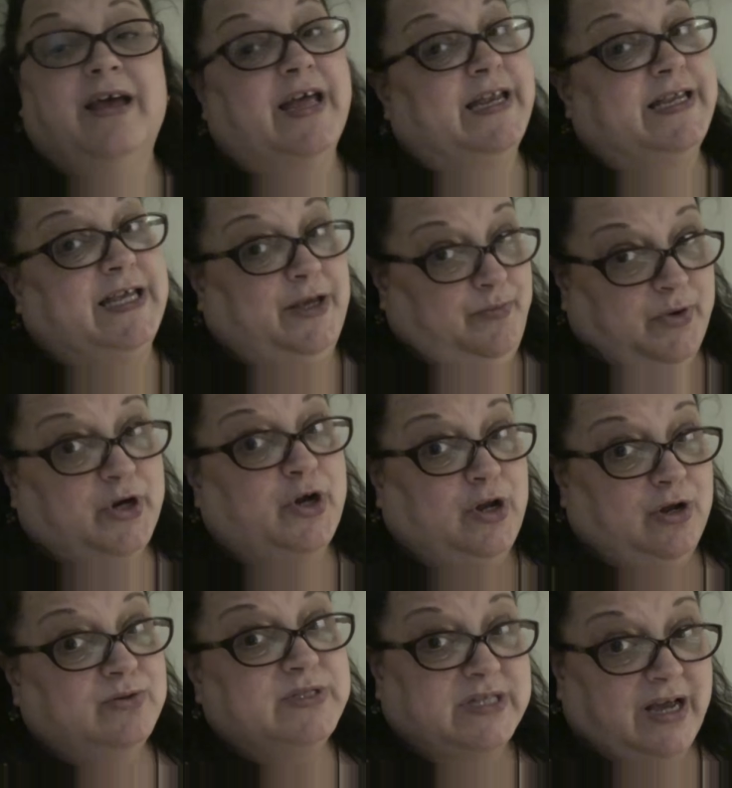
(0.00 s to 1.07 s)
and keeping a
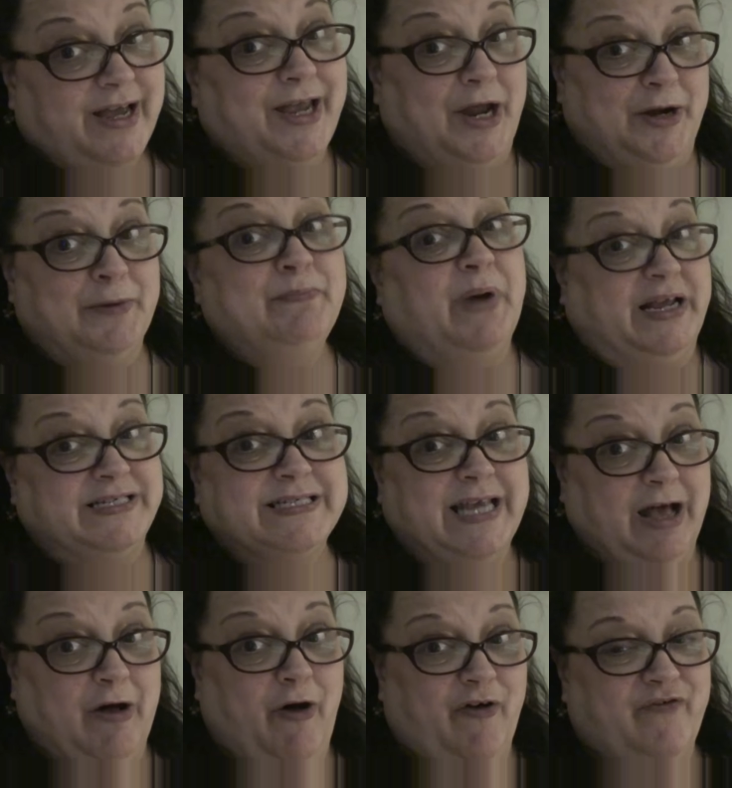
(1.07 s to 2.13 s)
close eye on him
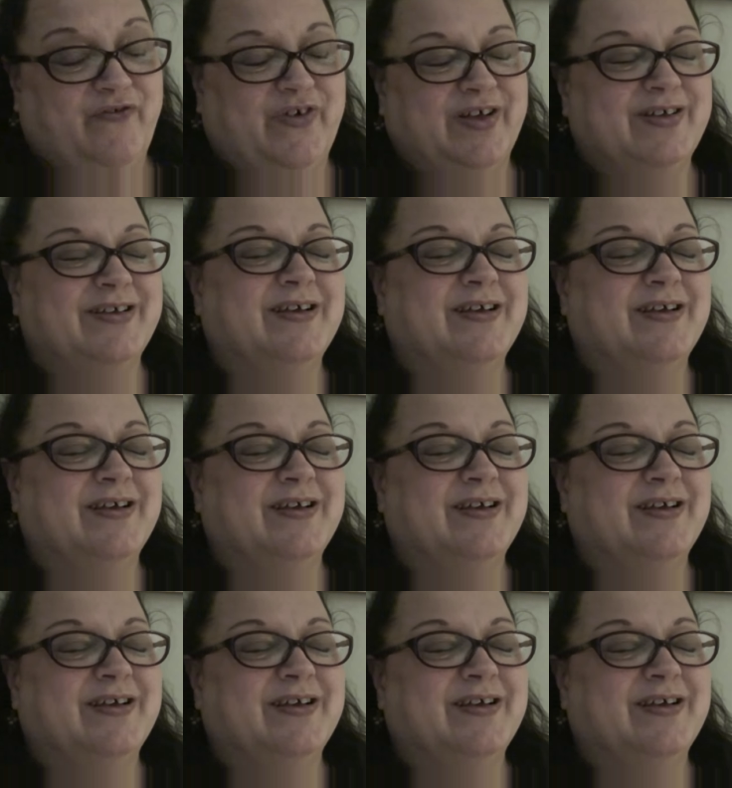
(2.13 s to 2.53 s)
myself.